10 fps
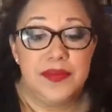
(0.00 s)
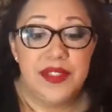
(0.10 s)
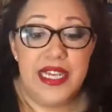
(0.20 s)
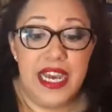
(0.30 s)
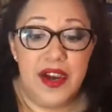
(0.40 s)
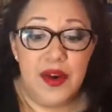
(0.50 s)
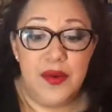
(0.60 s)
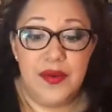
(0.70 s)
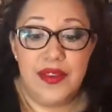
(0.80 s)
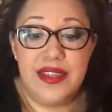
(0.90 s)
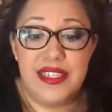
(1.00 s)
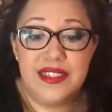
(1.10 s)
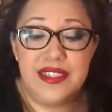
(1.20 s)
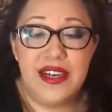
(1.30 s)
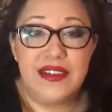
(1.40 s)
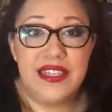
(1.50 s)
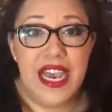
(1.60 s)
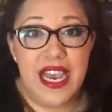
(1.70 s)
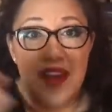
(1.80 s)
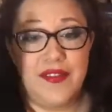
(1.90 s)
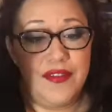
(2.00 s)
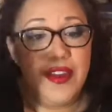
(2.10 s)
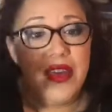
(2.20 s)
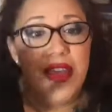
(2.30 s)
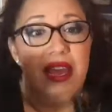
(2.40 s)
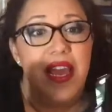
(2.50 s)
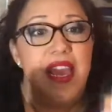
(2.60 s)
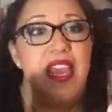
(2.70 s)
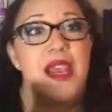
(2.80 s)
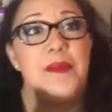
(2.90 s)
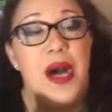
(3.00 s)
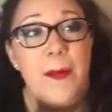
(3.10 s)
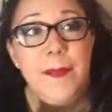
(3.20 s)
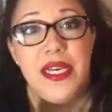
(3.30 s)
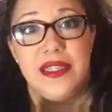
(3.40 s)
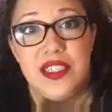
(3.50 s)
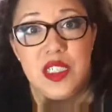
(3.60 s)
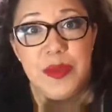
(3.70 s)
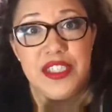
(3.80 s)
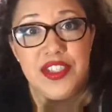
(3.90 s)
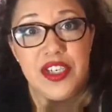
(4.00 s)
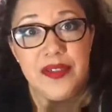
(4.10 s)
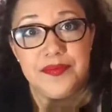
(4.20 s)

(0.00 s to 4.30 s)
Now, this does have a pump dispenser.